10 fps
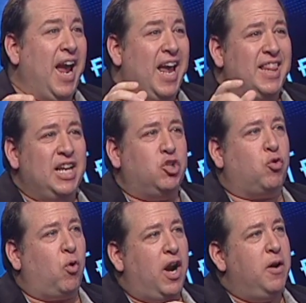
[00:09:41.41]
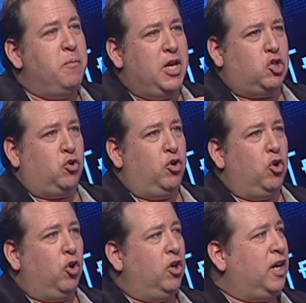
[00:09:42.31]
And then try to make sure
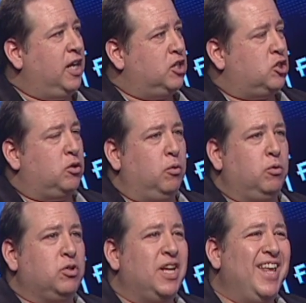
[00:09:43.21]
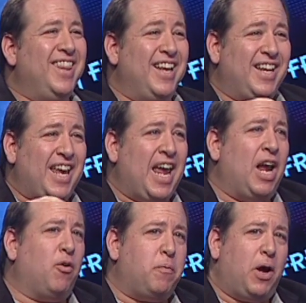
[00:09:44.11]
you're looking at schools that
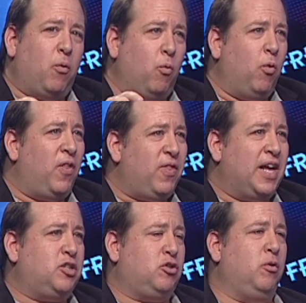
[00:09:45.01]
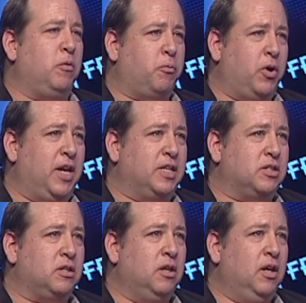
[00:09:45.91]
care about what that student brings.